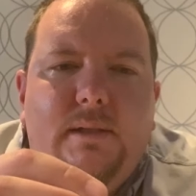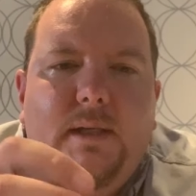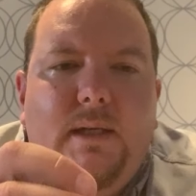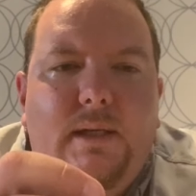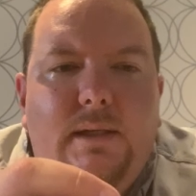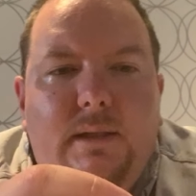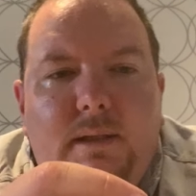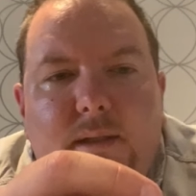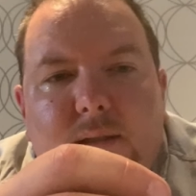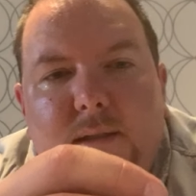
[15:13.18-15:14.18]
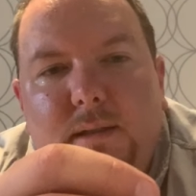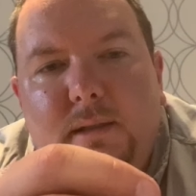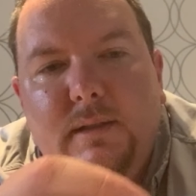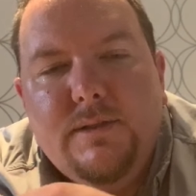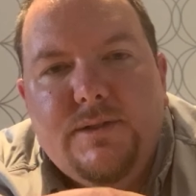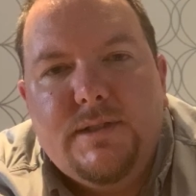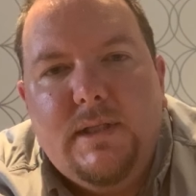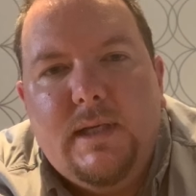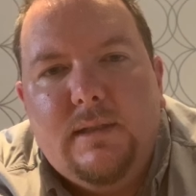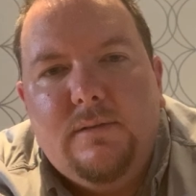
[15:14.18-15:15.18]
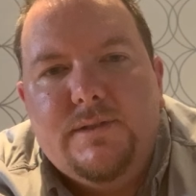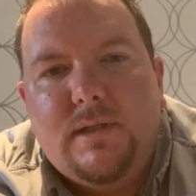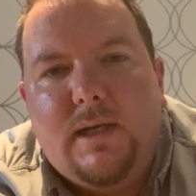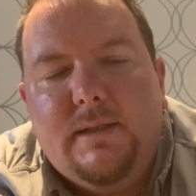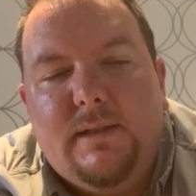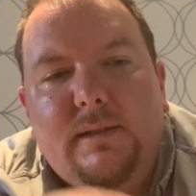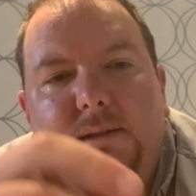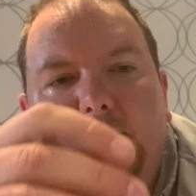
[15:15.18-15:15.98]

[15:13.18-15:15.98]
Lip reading: and just in that little slot there,